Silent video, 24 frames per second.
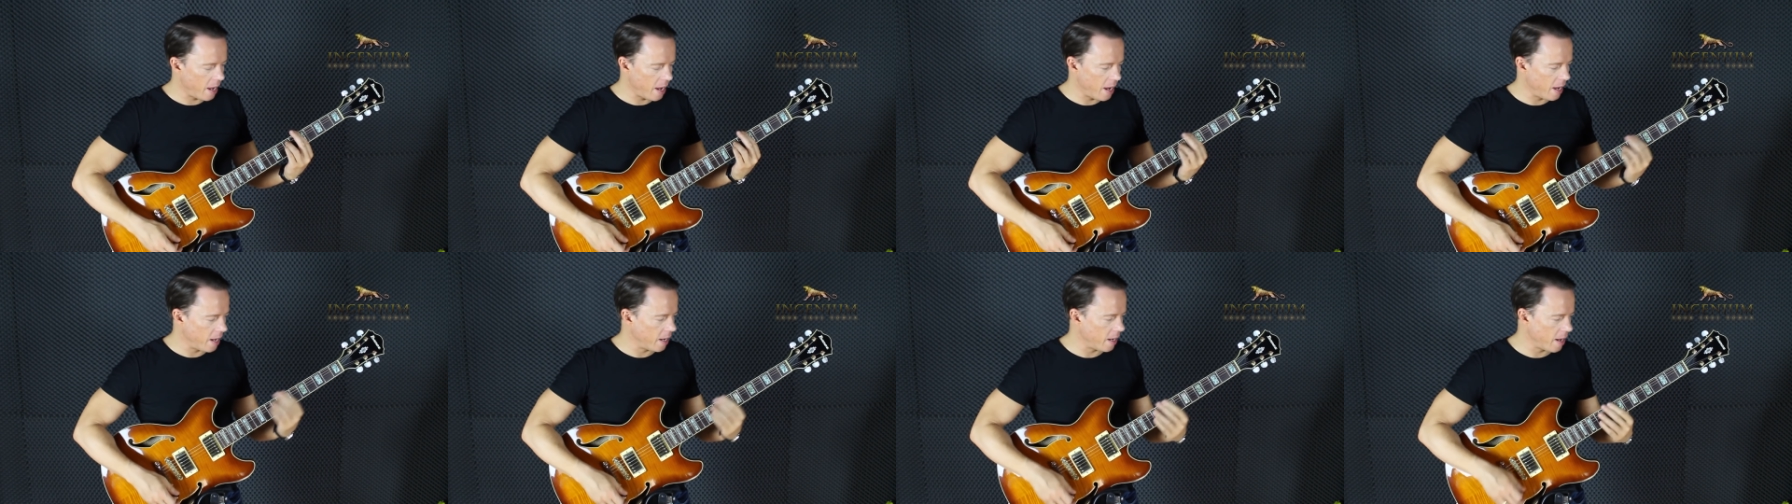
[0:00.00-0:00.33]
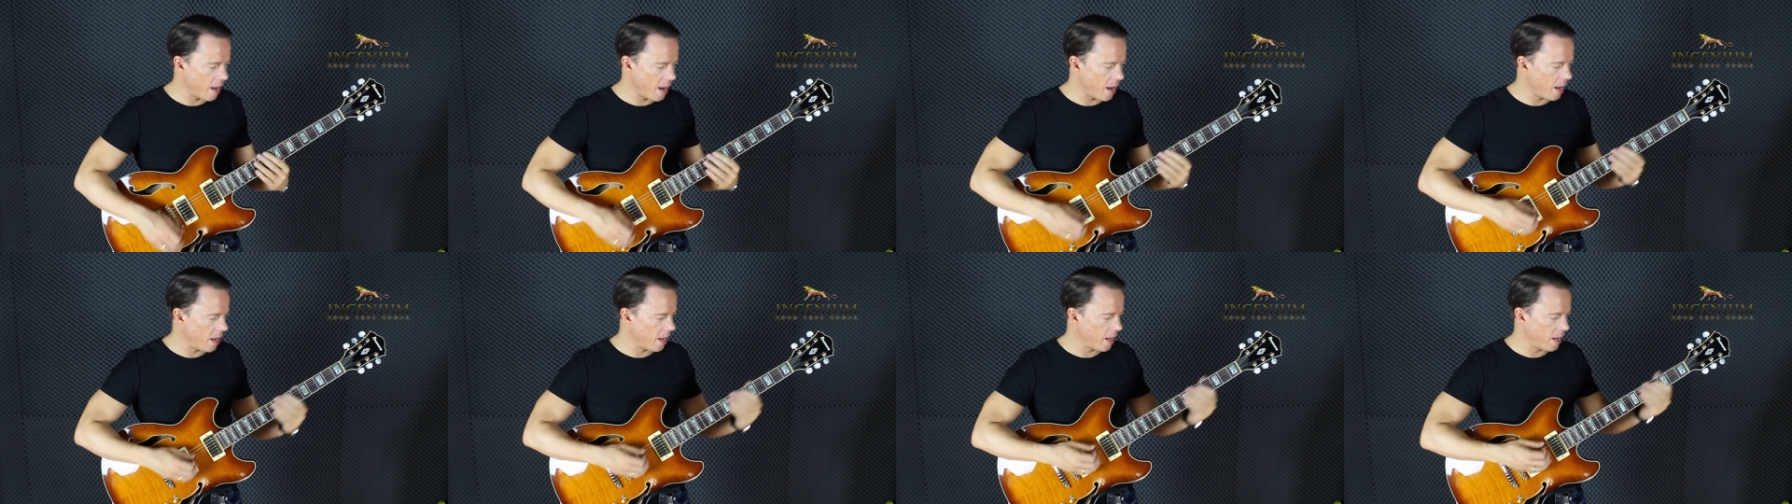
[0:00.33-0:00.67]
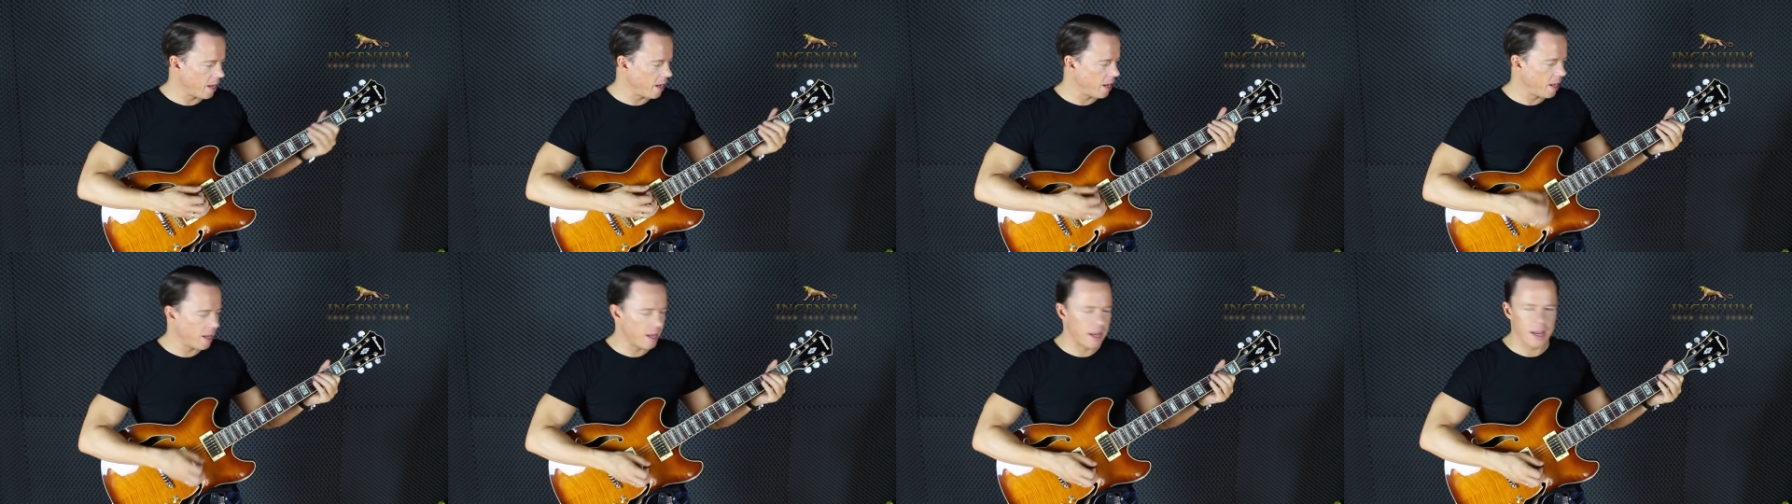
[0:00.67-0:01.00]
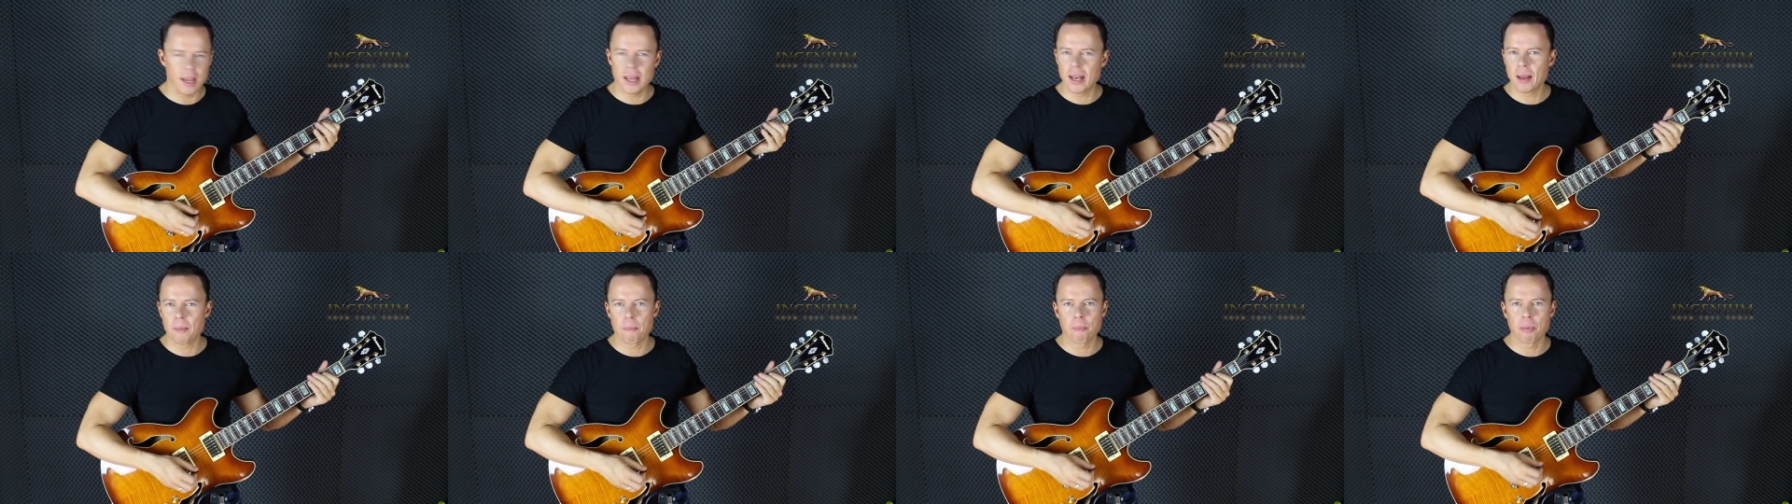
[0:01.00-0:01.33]

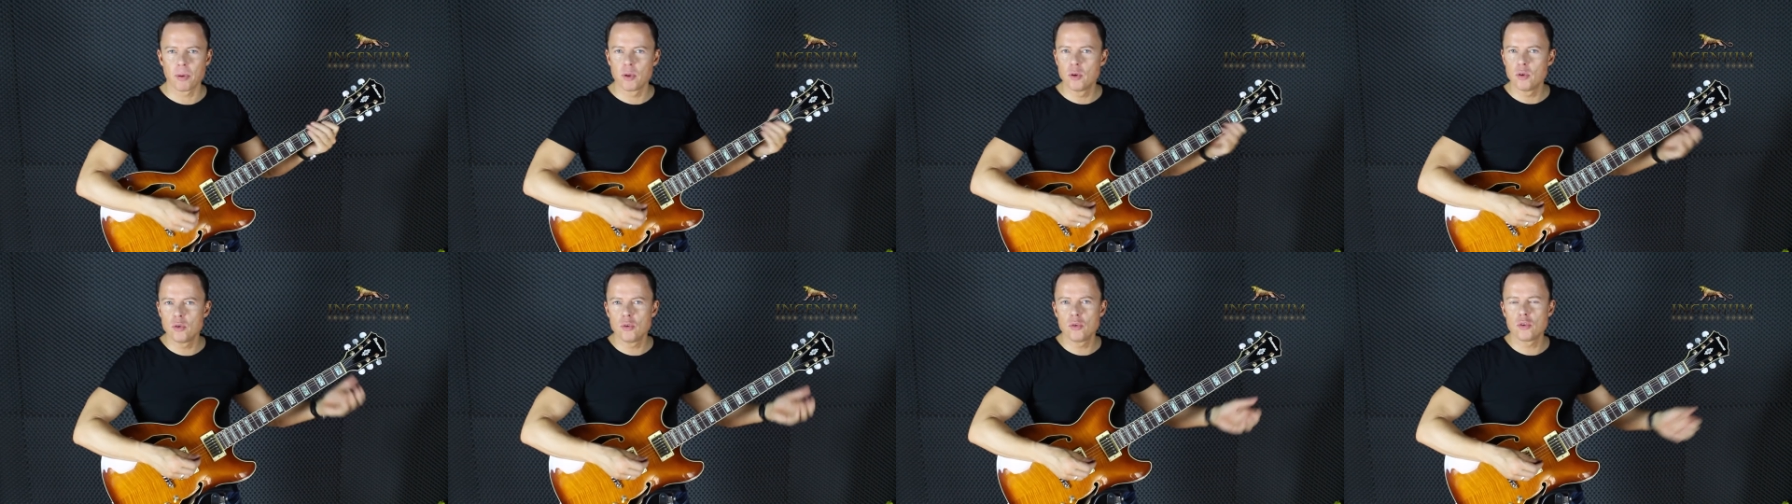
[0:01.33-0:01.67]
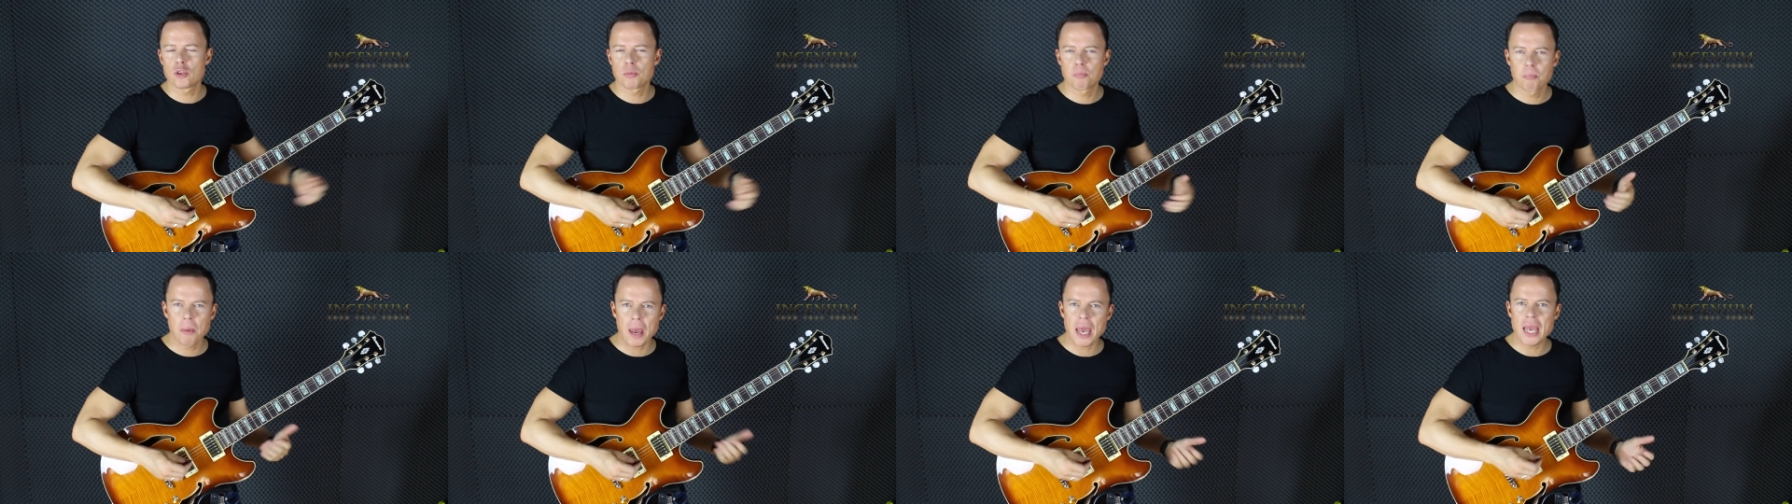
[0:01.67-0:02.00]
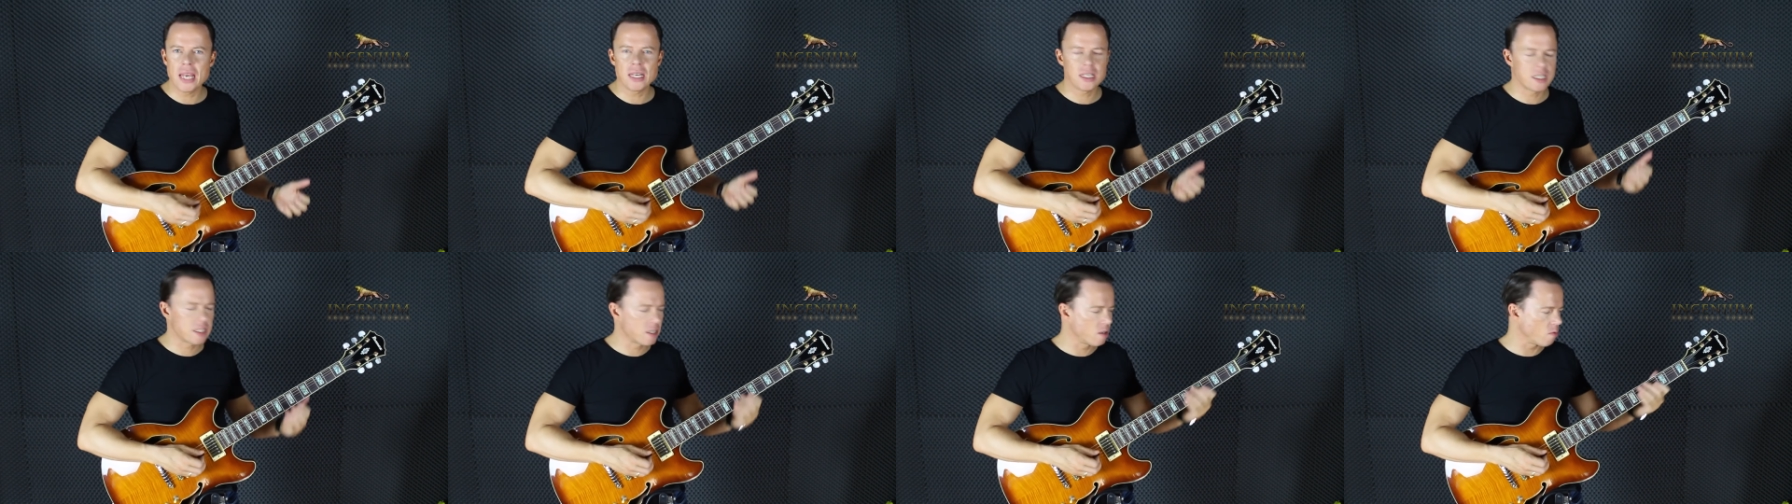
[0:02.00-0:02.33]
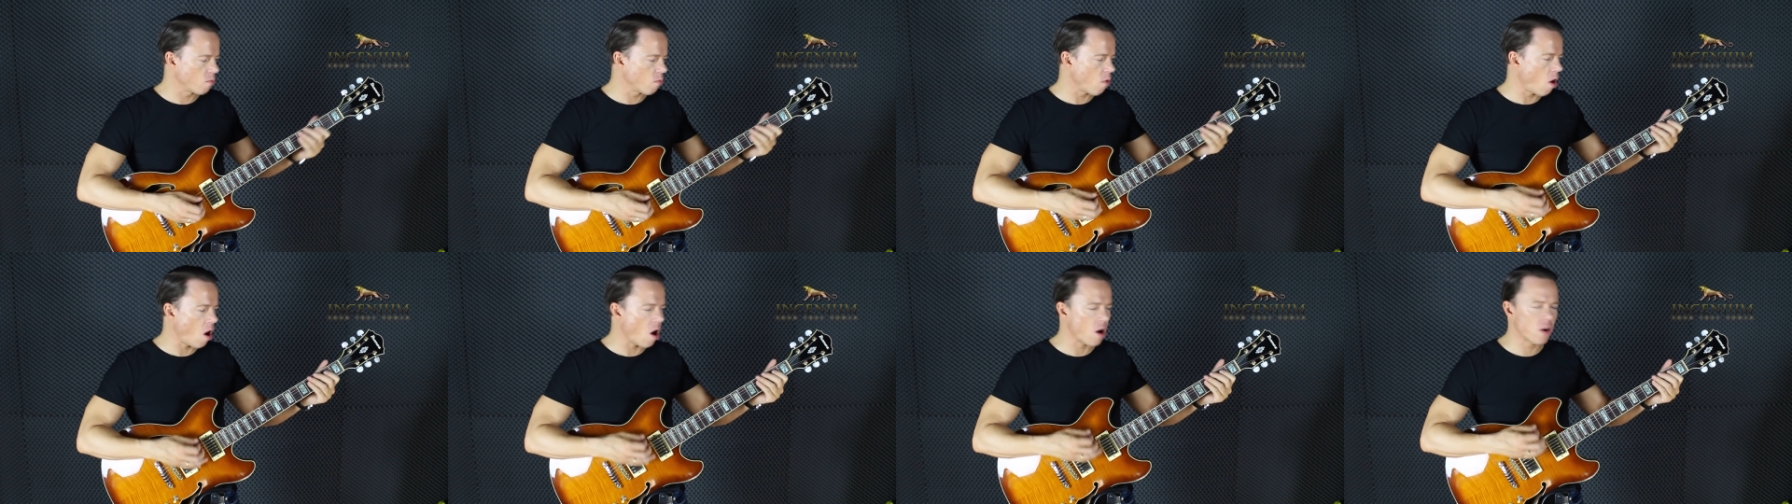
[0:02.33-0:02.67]
in a blues-based
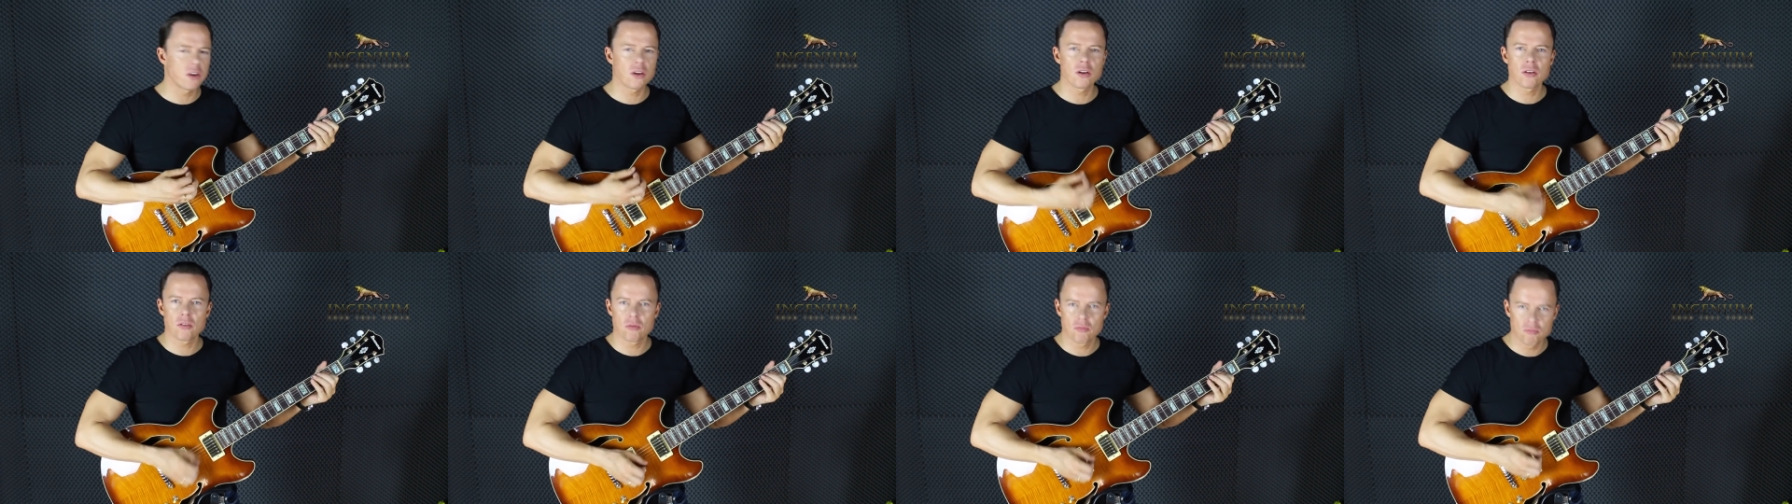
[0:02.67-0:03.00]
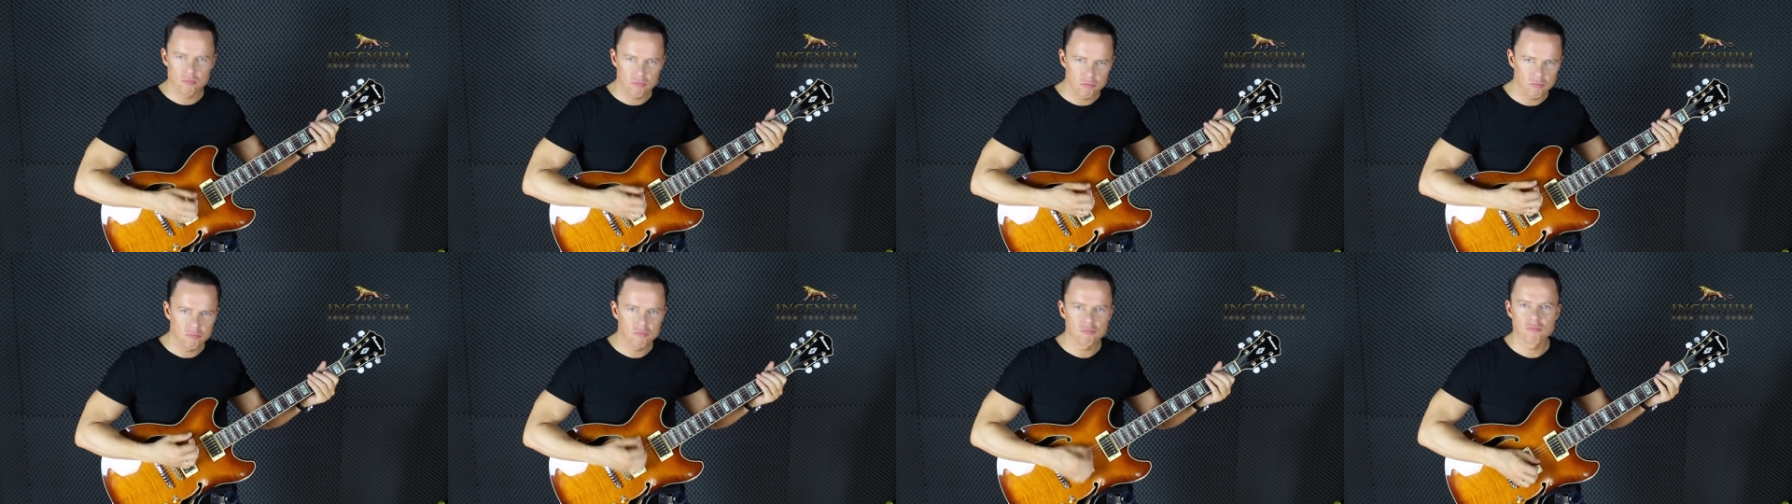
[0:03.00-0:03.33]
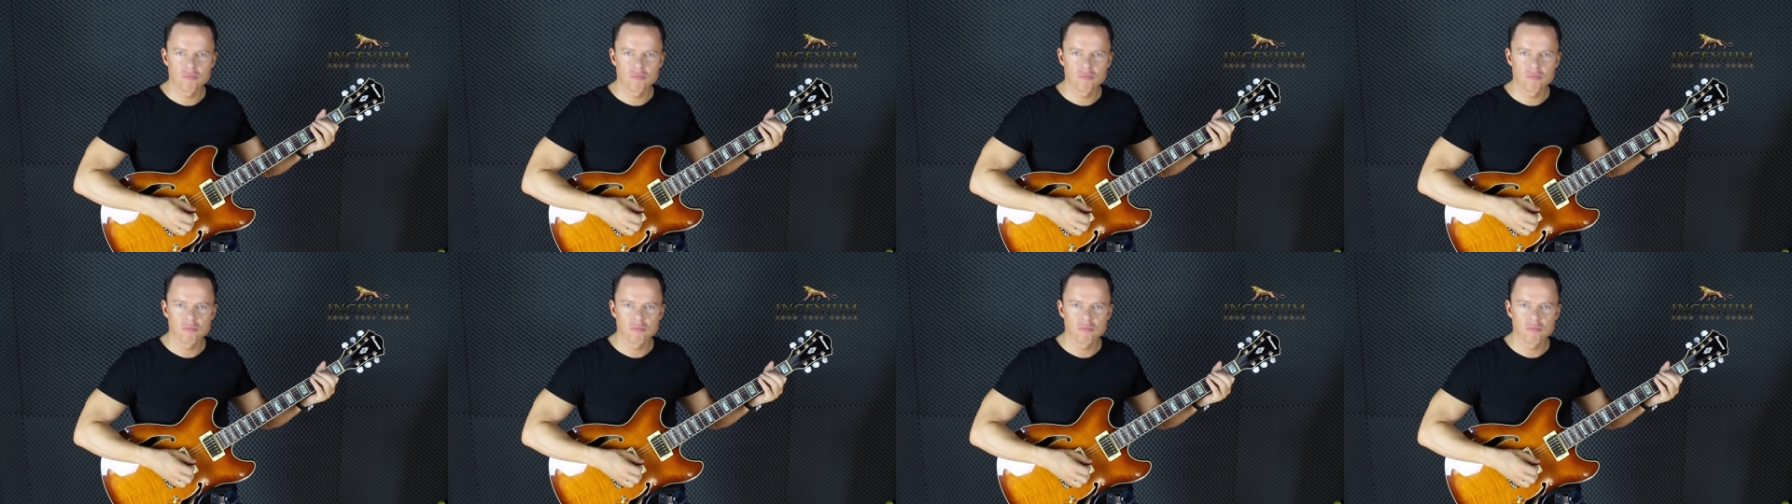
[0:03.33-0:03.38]
rock, you know?